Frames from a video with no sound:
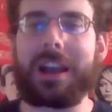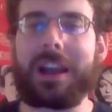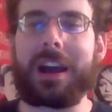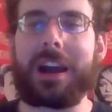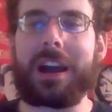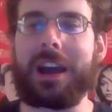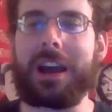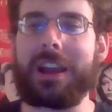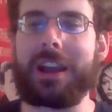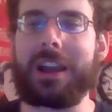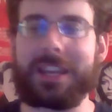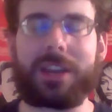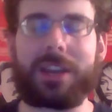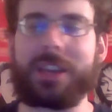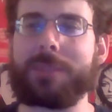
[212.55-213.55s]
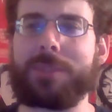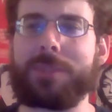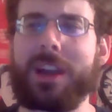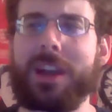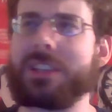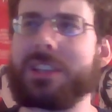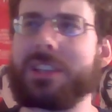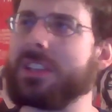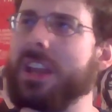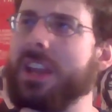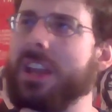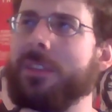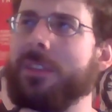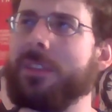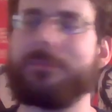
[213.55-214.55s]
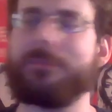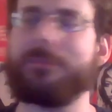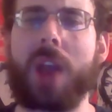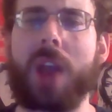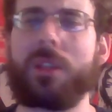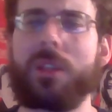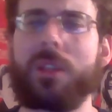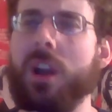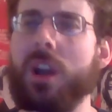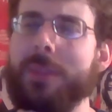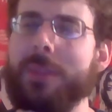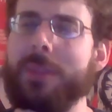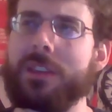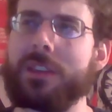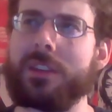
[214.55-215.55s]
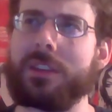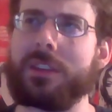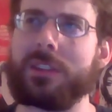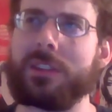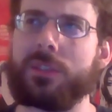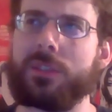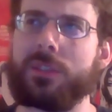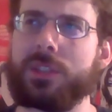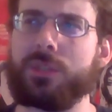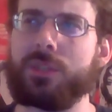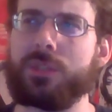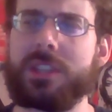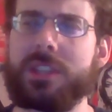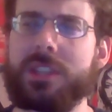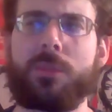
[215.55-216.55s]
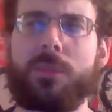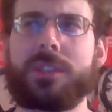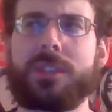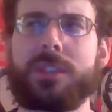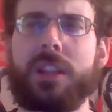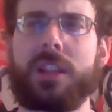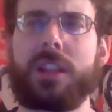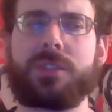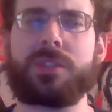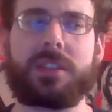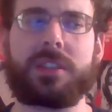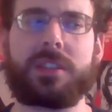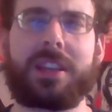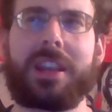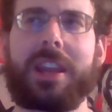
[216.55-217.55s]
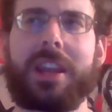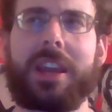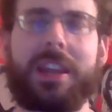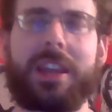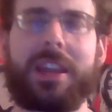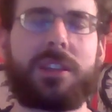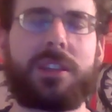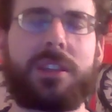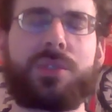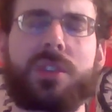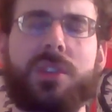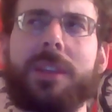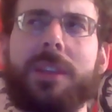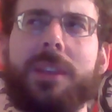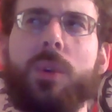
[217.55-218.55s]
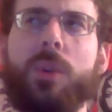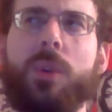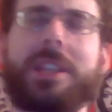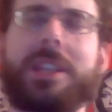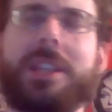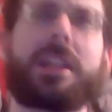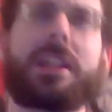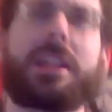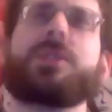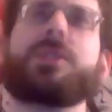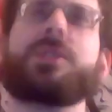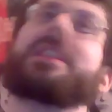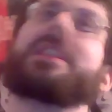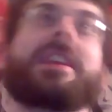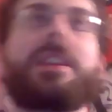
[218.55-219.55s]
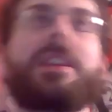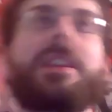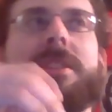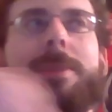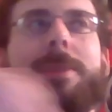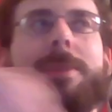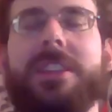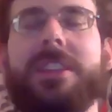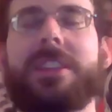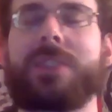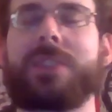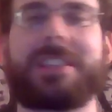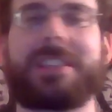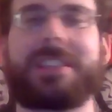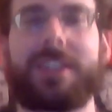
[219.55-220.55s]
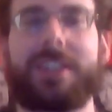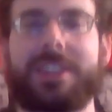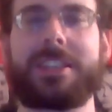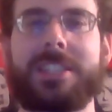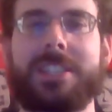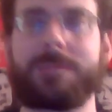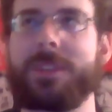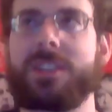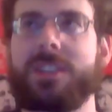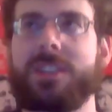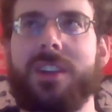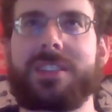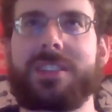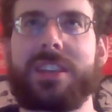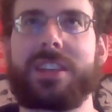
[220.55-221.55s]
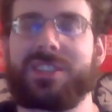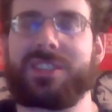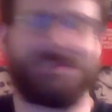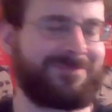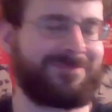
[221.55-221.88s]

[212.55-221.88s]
I know he'd probably just kind of monologue a bit. You seem more intelligent. You seem quite intelligent. And then, Space Godzilla tries telekinesis, but Darkseid just